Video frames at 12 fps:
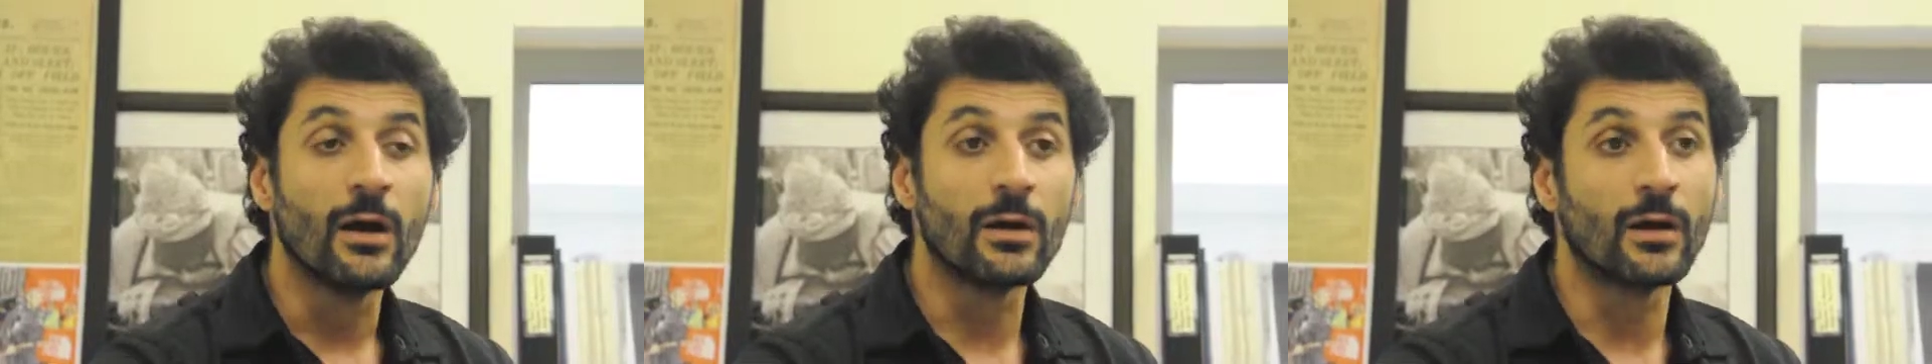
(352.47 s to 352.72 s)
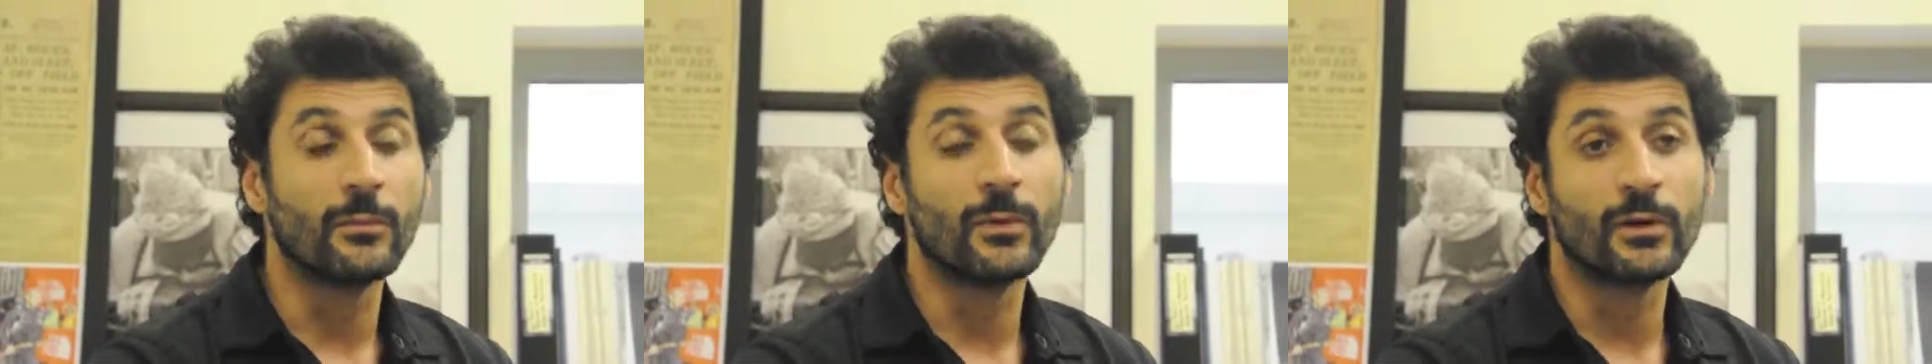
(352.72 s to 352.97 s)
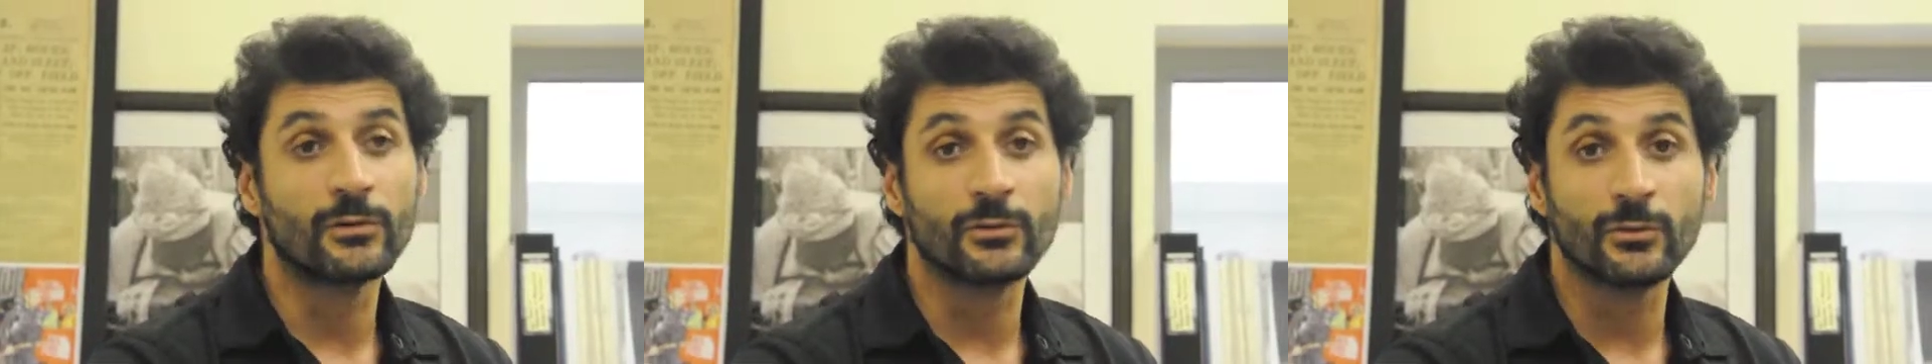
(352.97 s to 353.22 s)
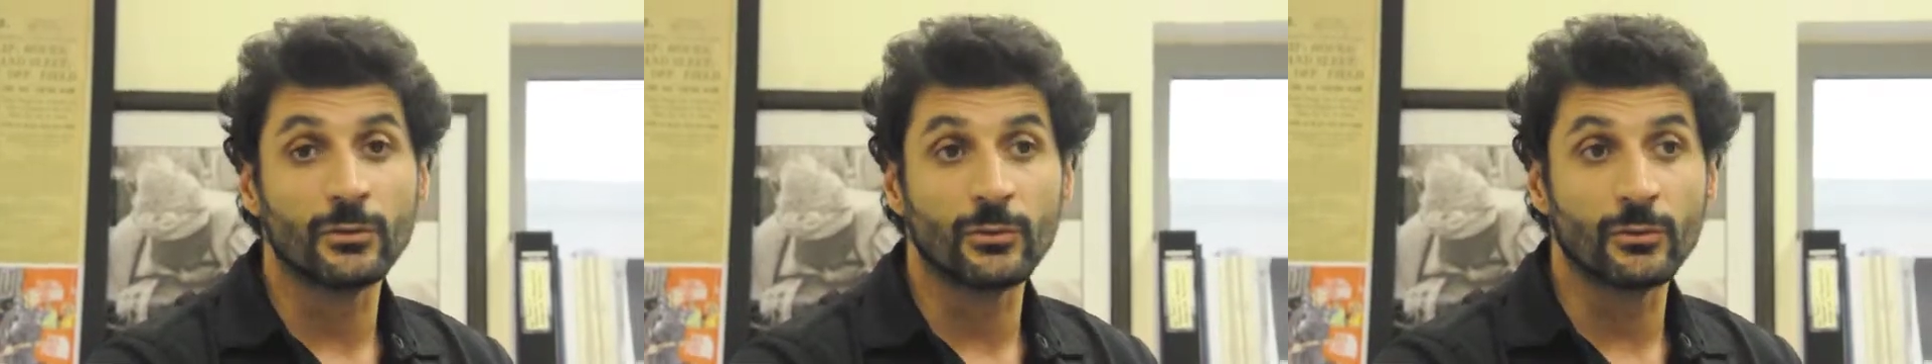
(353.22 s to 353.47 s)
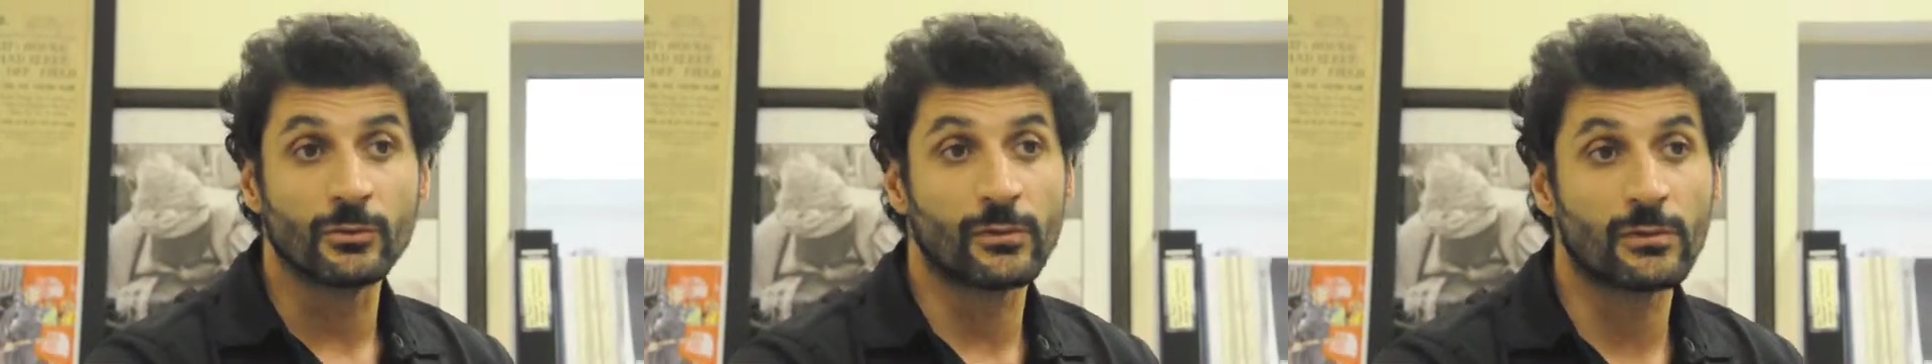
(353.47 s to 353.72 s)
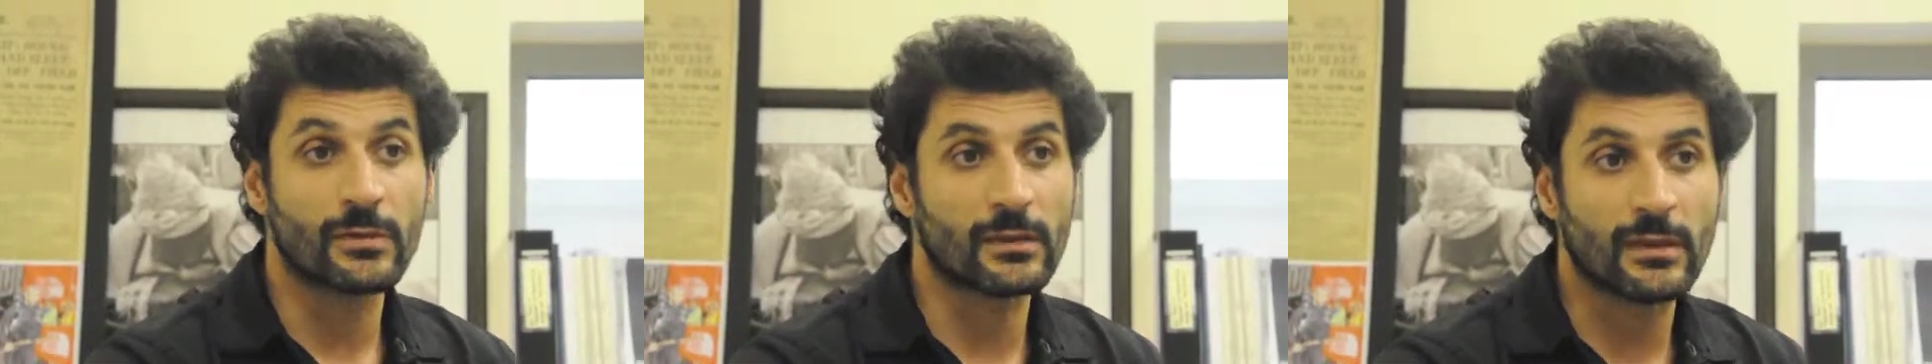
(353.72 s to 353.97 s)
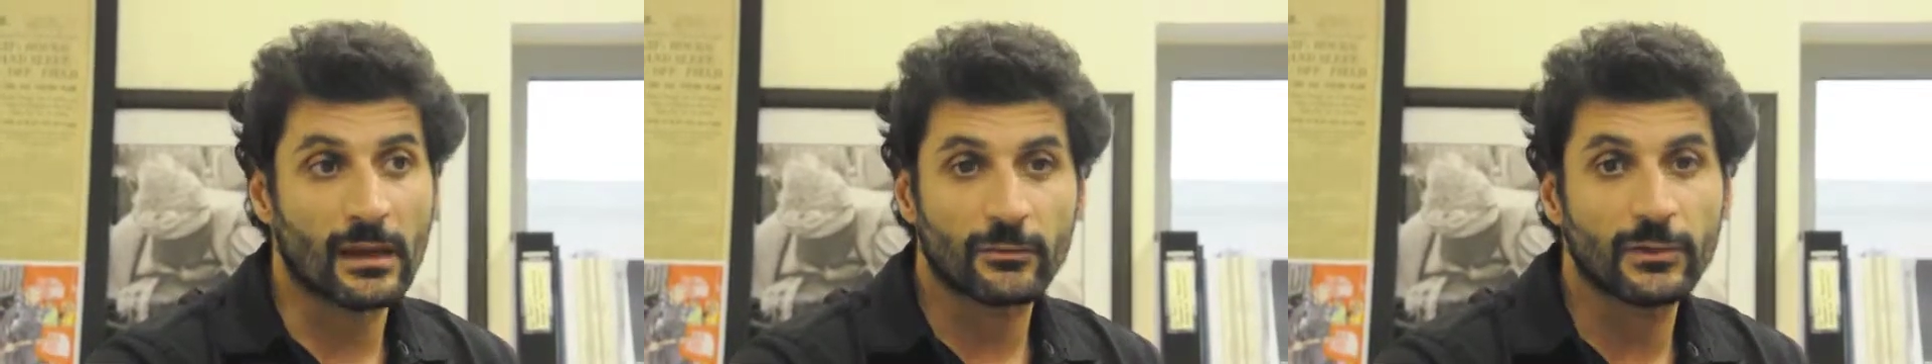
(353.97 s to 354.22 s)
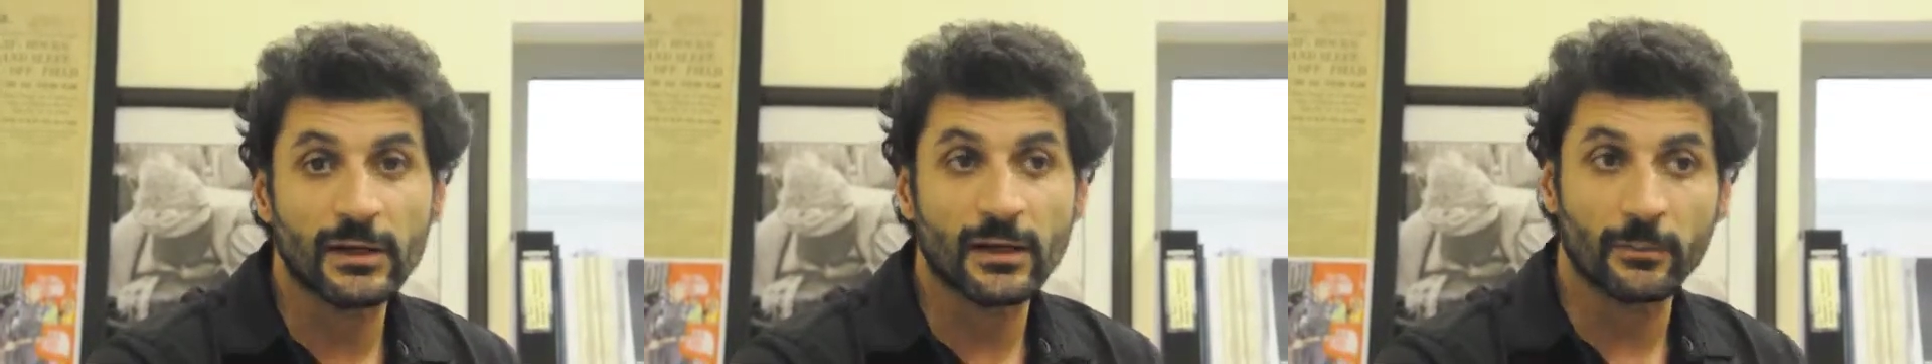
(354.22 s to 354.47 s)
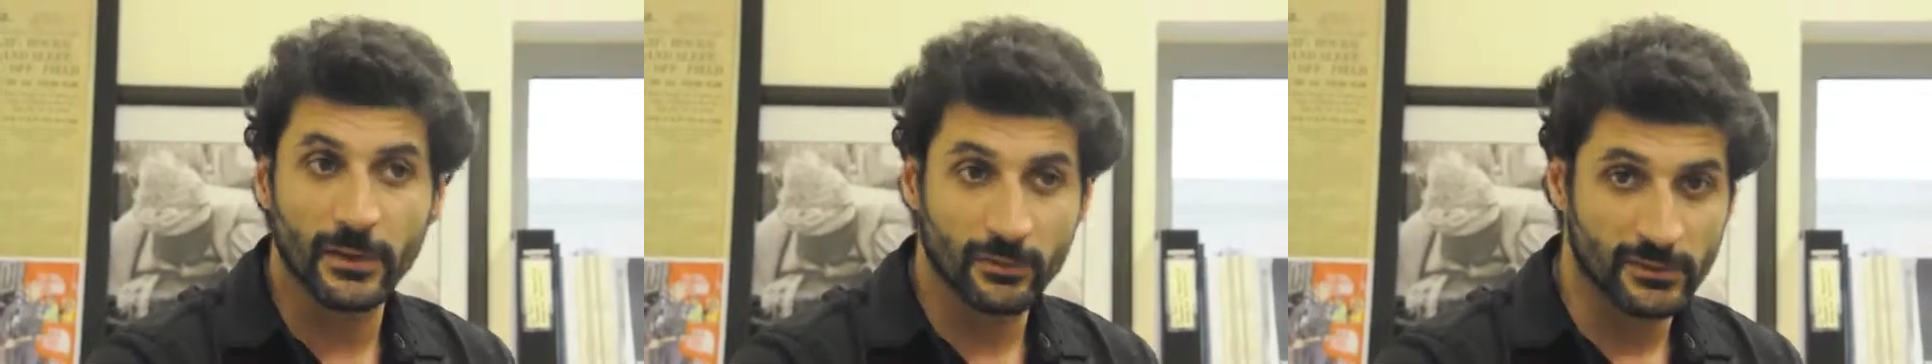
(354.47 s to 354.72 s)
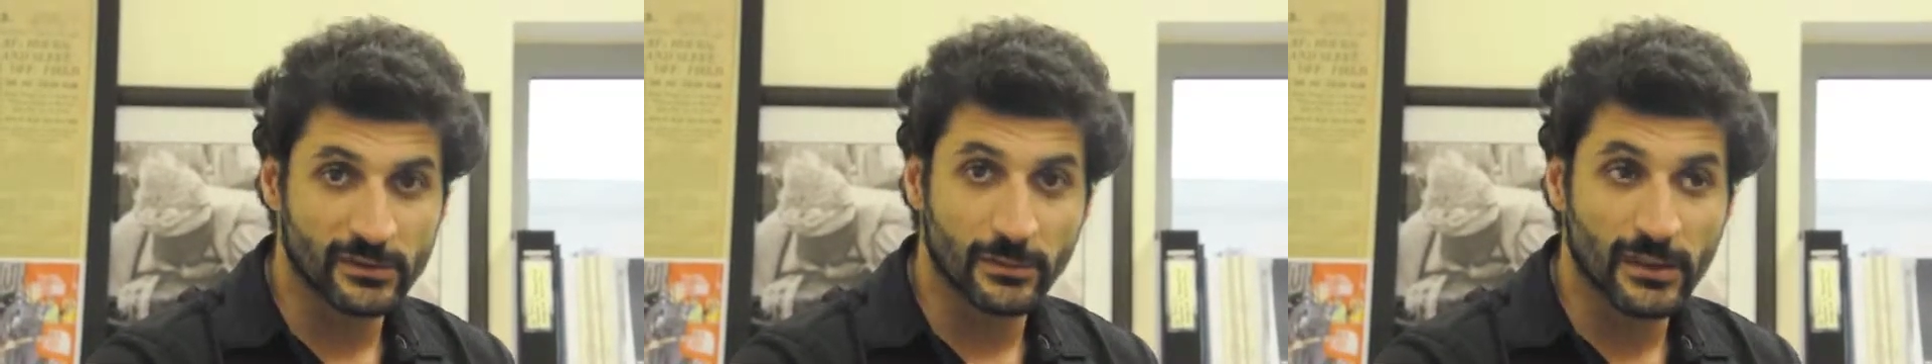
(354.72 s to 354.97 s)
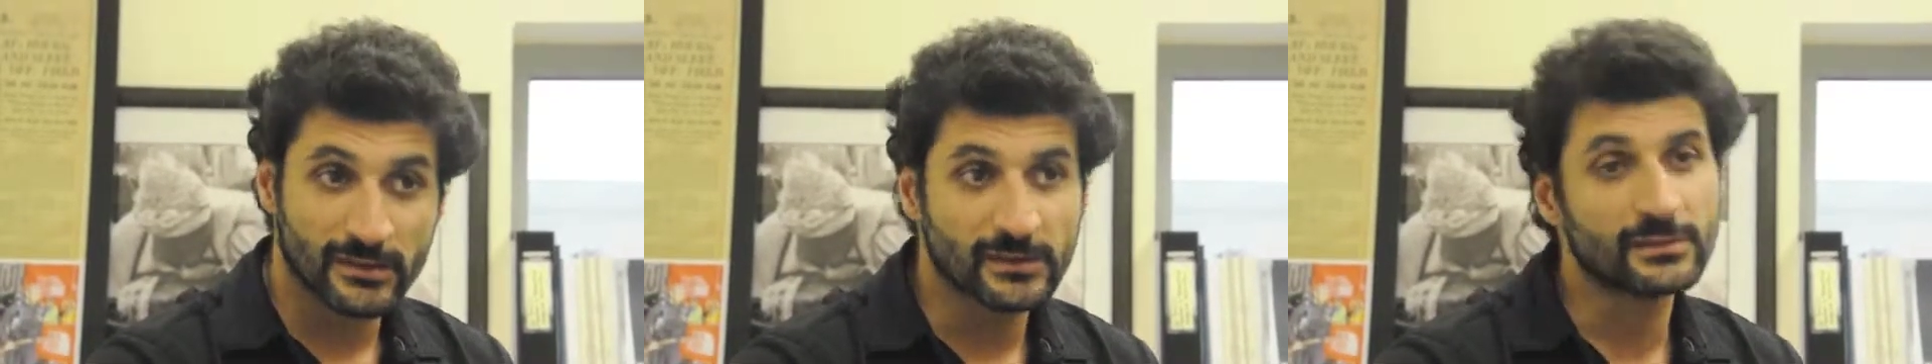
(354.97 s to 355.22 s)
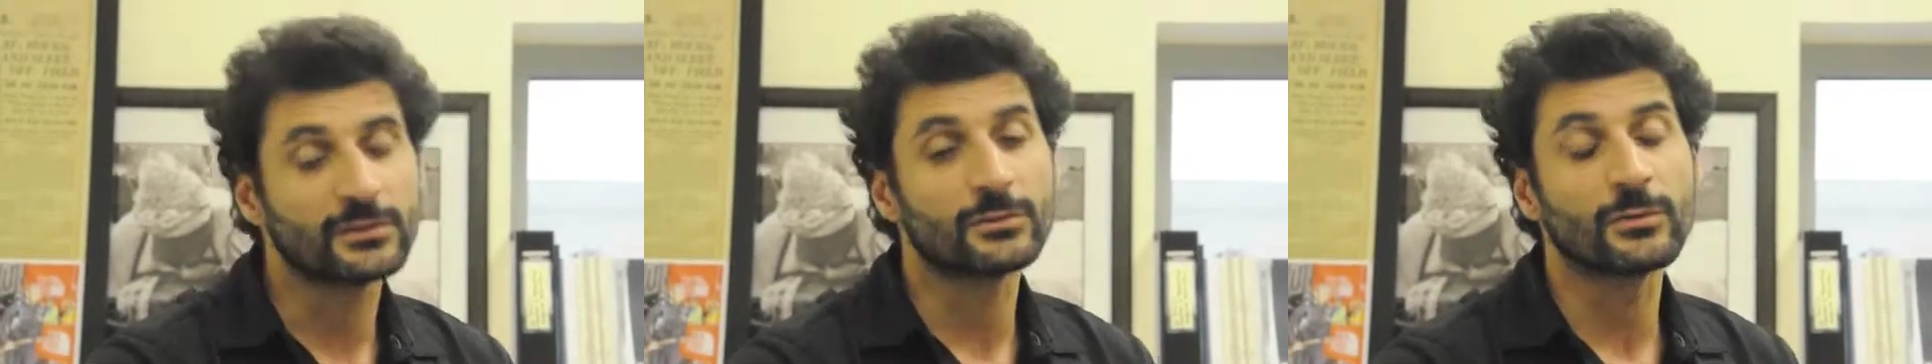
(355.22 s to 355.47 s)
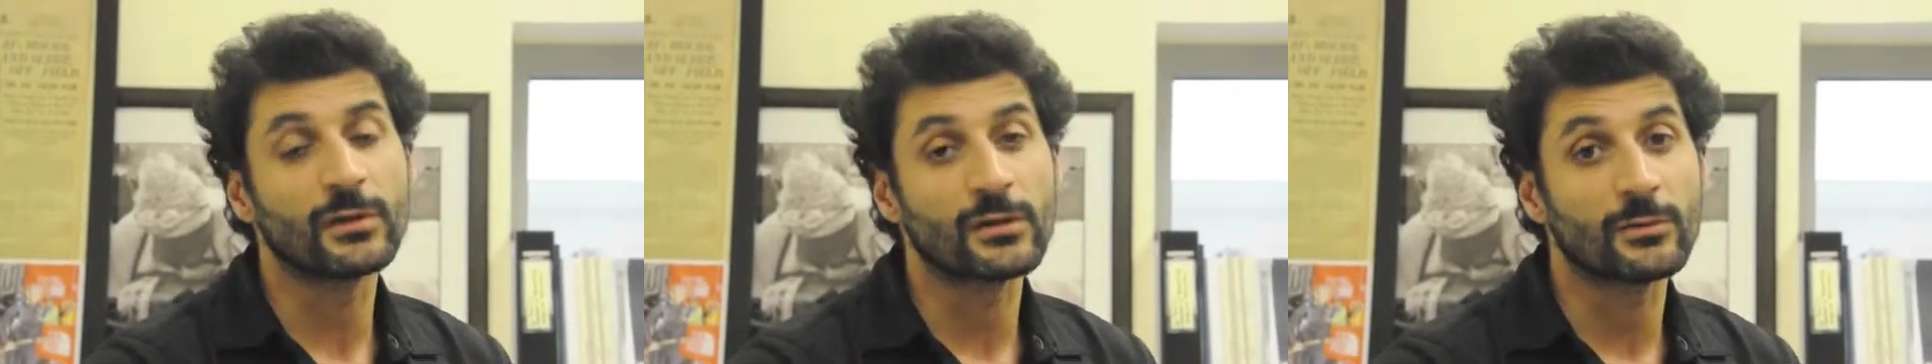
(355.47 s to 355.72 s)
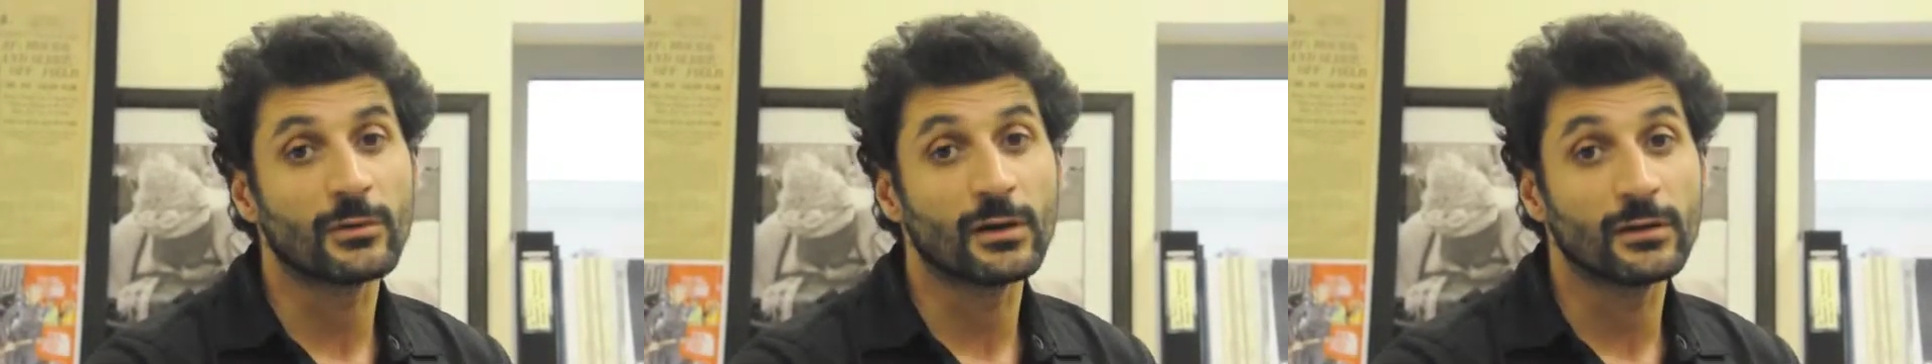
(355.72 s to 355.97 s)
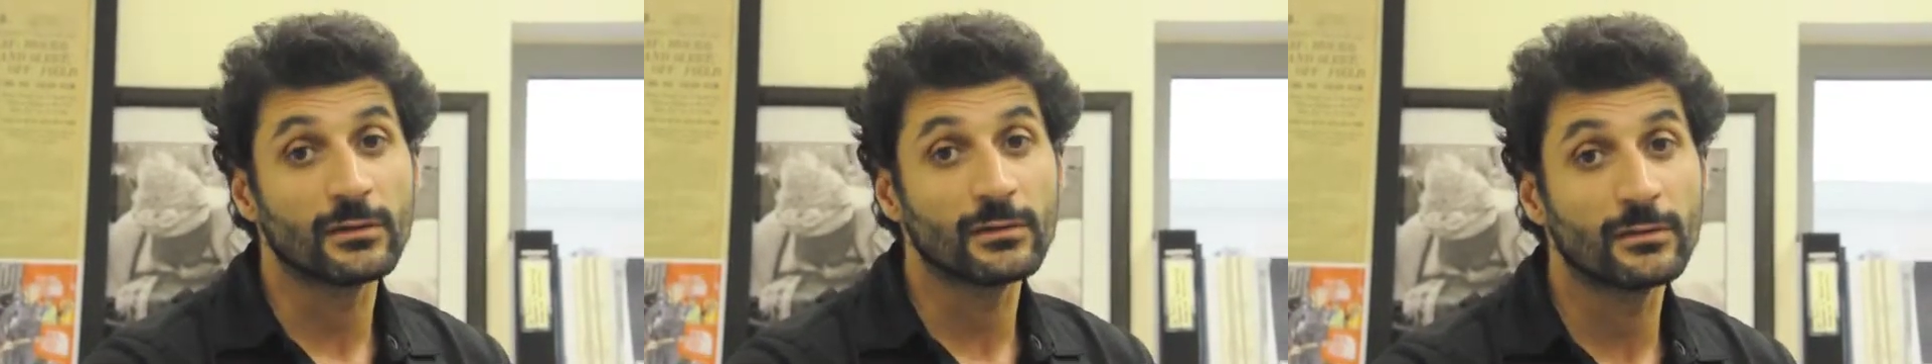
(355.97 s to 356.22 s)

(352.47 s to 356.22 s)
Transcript: compared to th that really compete with the best institute in the world.